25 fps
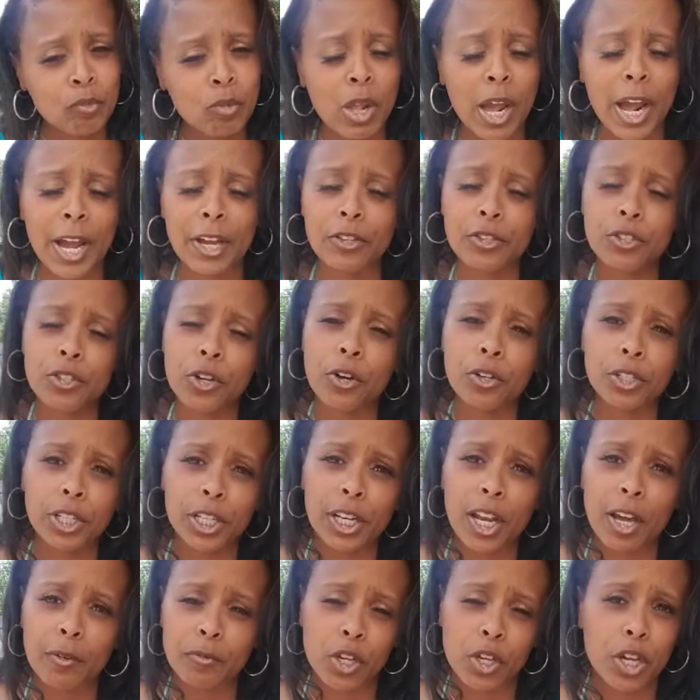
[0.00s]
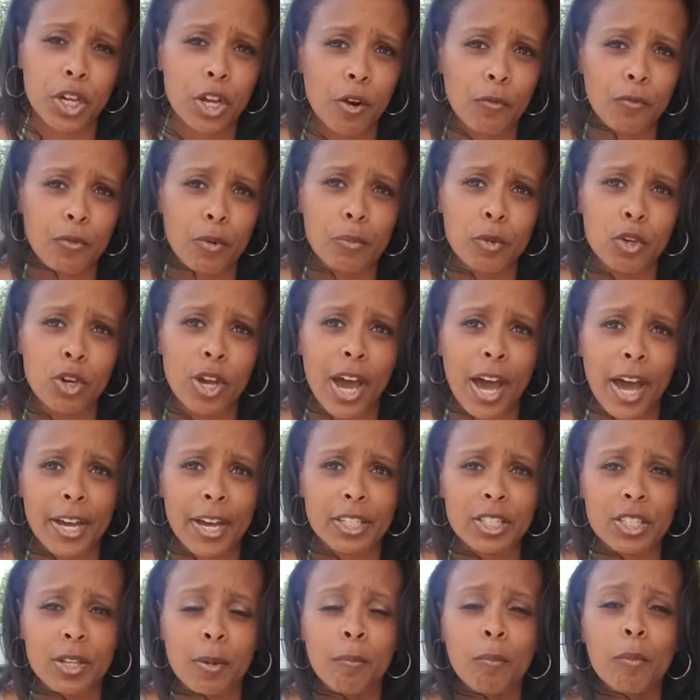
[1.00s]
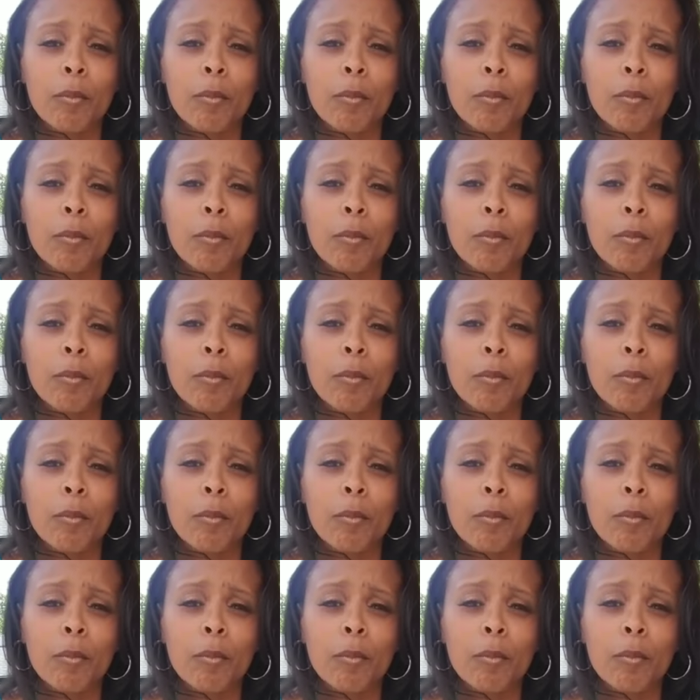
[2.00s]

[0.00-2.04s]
I certainly love to hear from you guys.